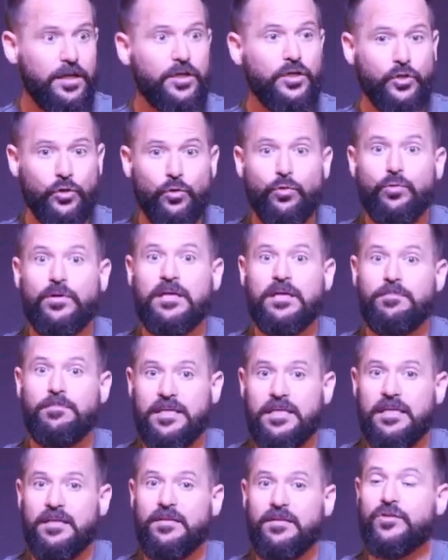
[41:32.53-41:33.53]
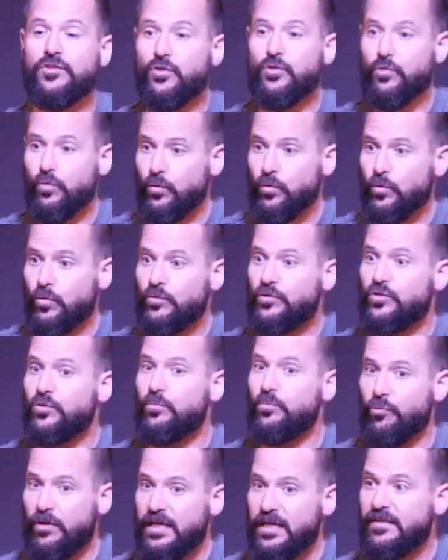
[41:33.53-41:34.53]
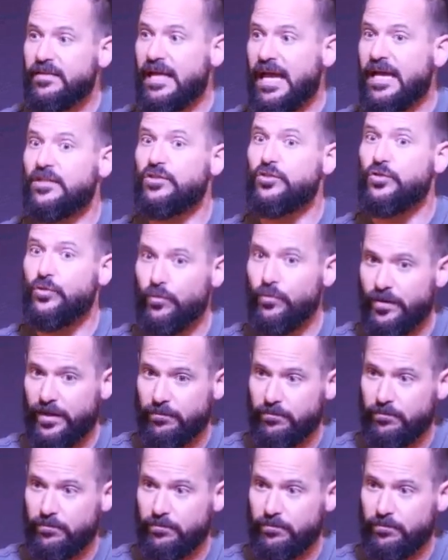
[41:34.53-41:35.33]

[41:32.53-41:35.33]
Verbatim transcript: you can be the tool to bring that to them.